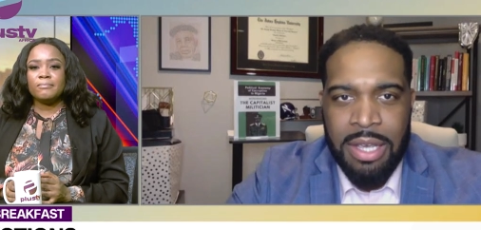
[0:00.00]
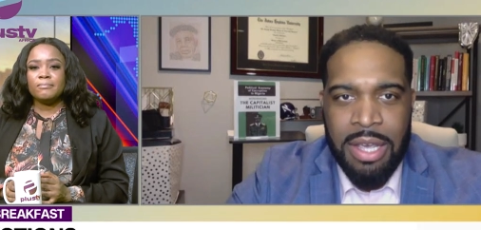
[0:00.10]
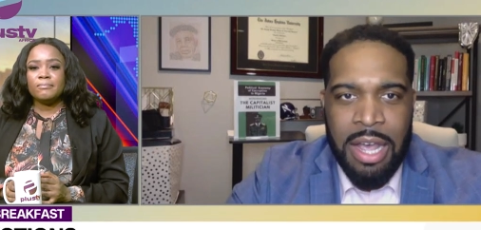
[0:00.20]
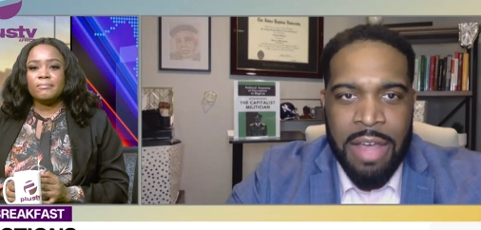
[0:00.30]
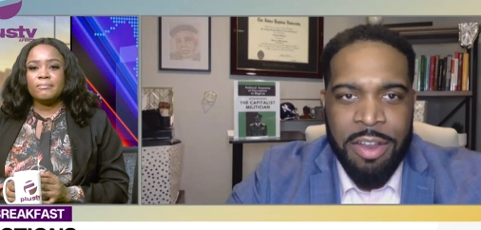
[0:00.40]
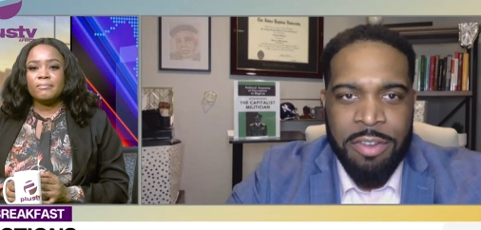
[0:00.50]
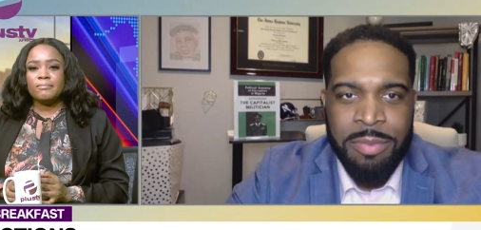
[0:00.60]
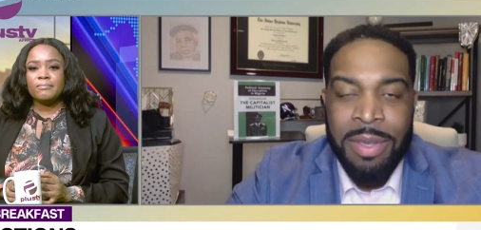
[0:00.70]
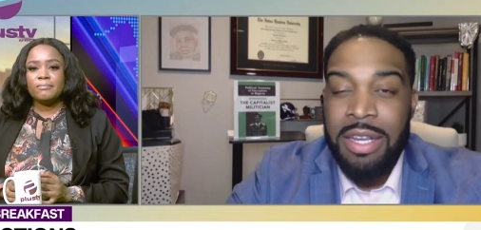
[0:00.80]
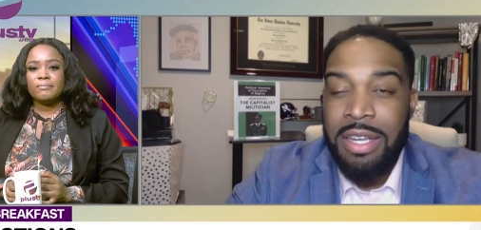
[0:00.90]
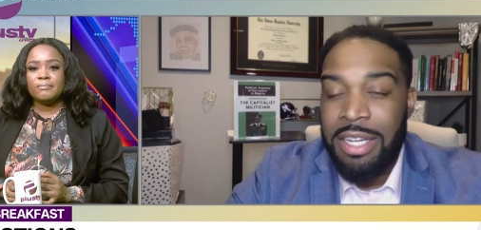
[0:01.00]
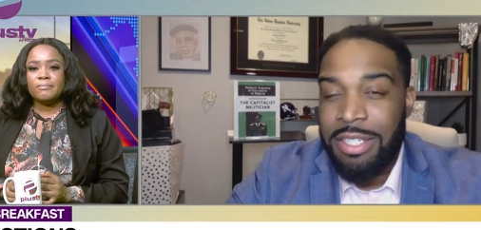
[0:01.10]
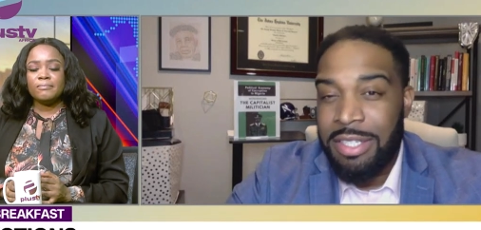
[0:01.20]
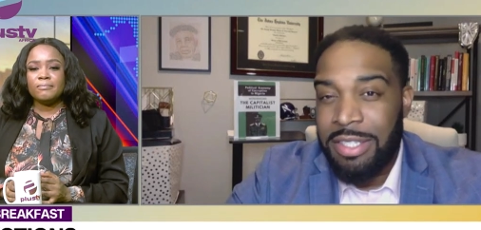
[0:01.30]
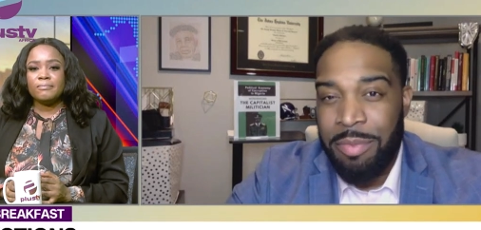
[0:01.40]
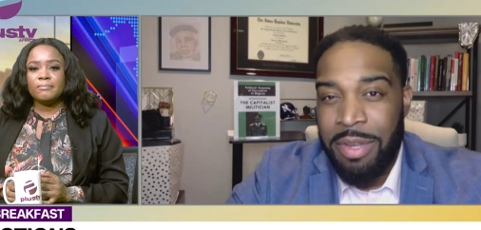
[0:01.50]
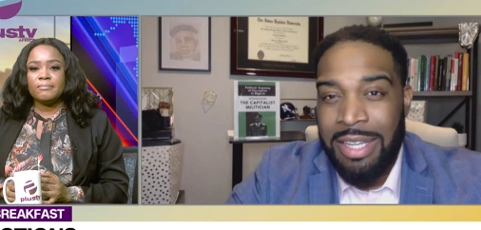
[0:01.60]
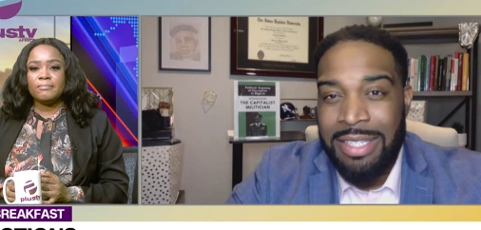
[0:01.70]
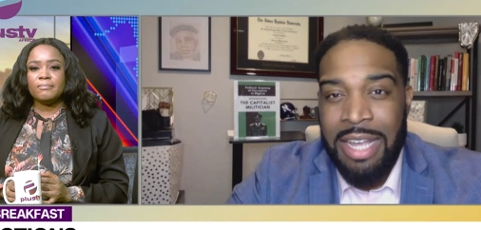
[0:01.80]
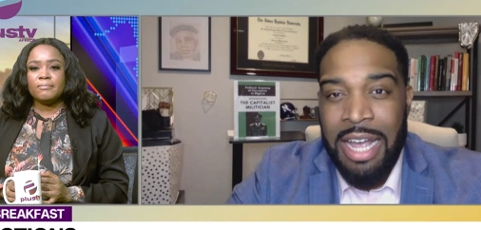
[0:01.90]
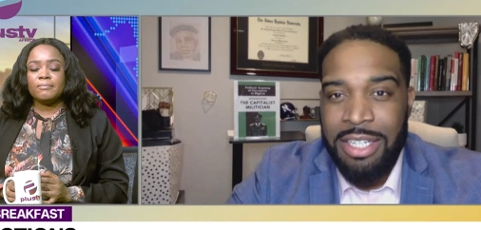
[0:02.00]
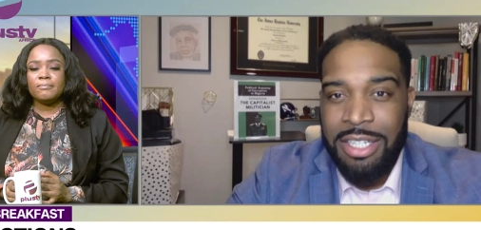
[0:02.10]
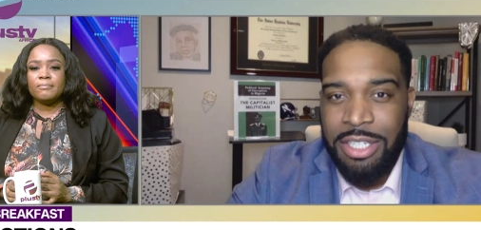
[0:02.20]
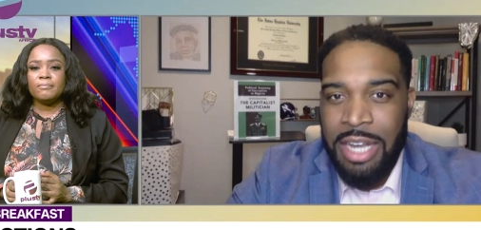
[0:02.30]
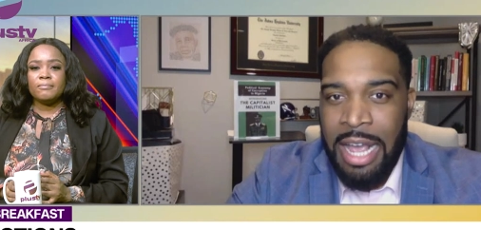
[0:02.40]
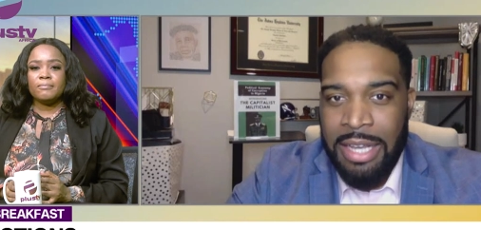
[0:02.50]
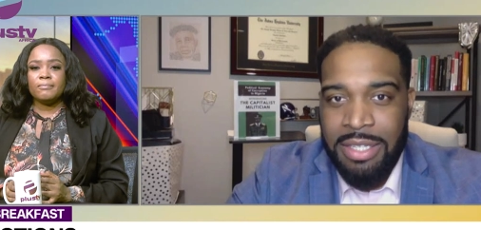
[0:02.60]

Speaker 1: Uh, there have been conditions. There have been exogenous shocks.